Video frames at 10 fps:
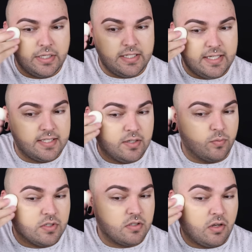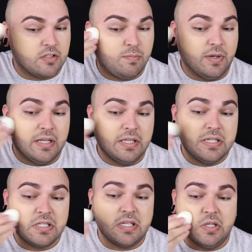decent results, but
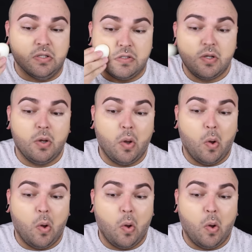this is